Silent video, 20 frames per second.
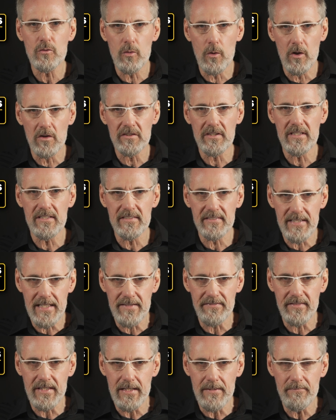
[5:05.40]
quality and
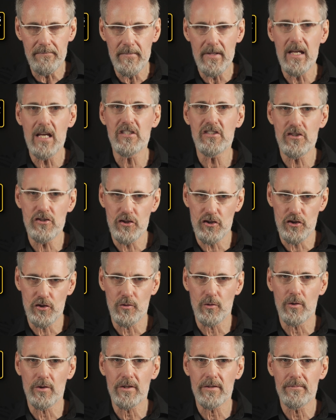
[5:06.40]
safety is
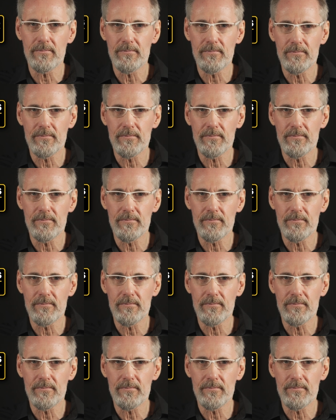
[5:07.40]
ensured.